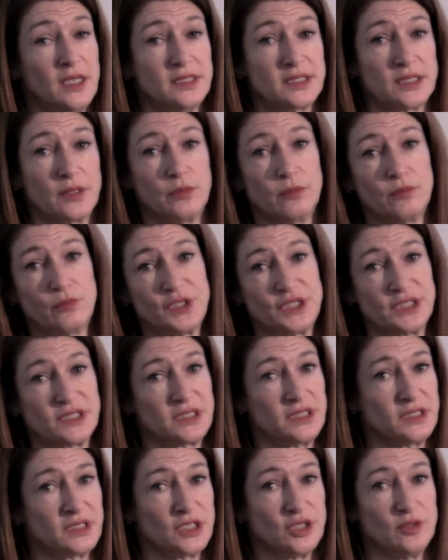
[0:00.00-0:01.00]
So we
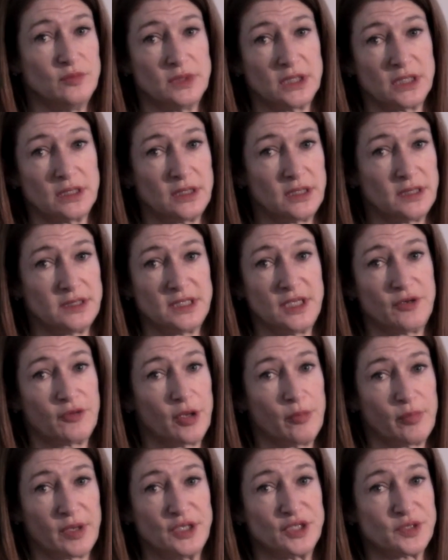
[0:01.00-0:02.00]
just assumed a
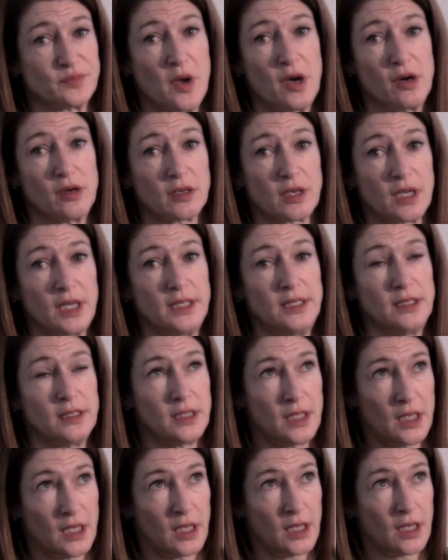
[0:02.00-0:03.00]
zero benchmark. And